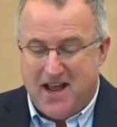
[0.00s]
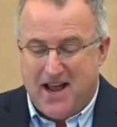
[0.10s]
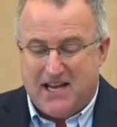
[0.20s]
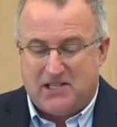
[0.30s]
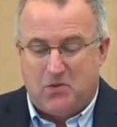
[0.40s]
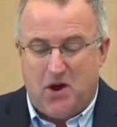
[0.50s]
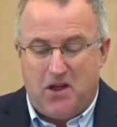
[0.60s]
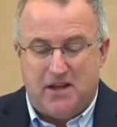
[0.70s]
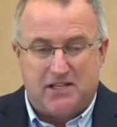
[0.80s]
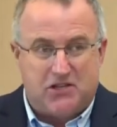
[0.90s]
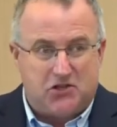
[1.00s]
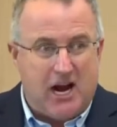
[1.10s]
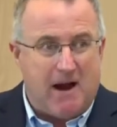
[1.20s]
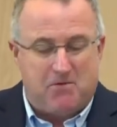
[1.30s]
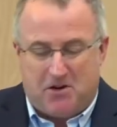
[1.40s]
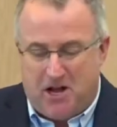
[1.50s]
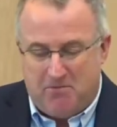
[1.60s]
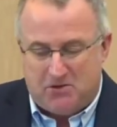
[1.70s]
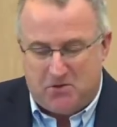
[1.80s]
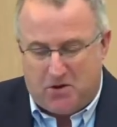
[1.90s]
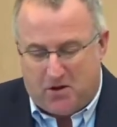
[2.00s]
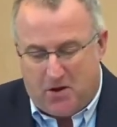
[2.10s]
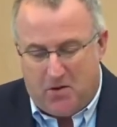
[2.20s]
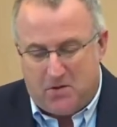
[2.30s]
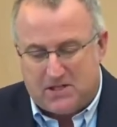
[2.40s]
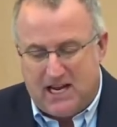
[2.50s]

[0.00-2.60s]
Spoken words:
as well as this chapter comes to a close,